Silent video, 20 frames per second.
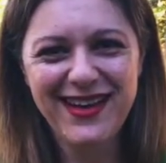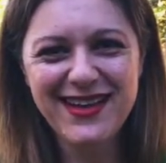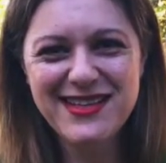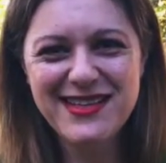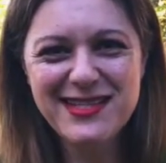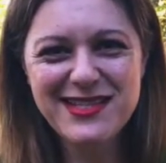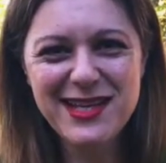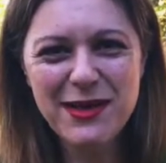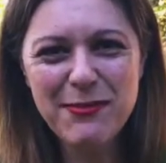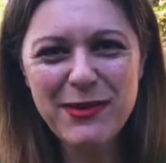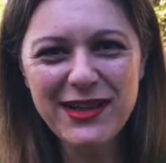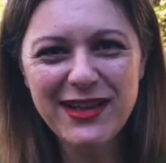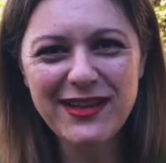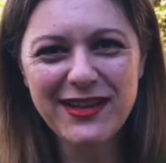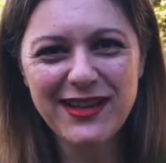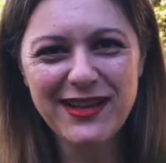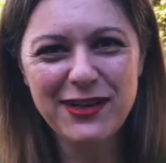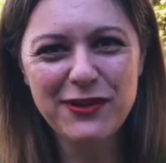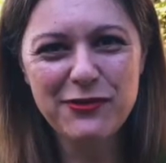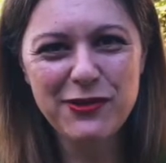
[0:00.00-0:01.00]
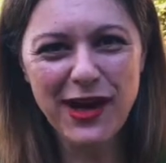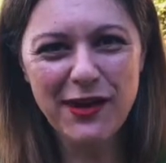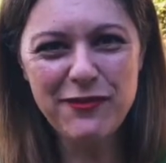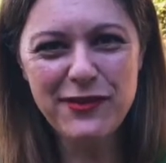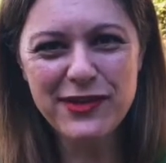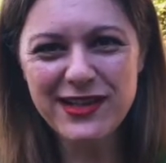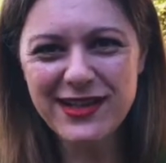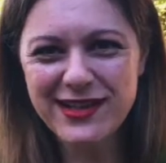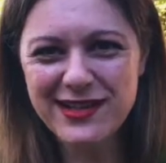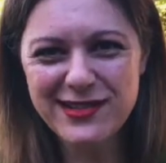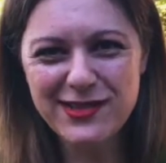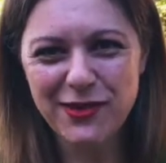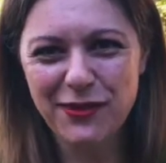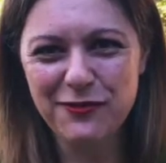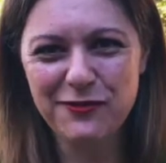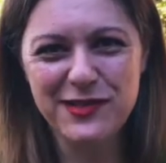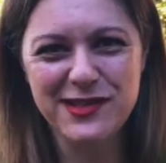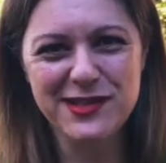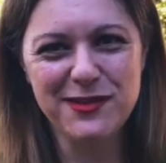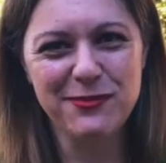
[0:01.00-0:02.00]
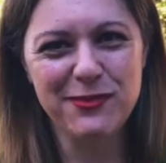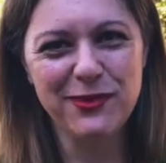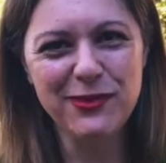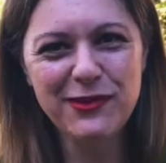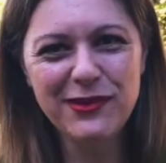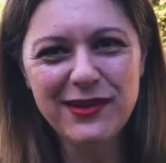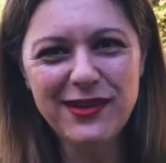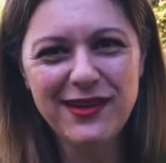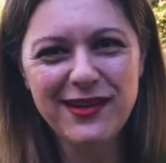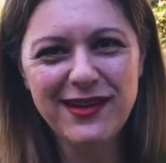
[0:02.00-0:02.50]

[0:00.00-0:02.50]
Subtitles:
Similarly, gravity is not visible,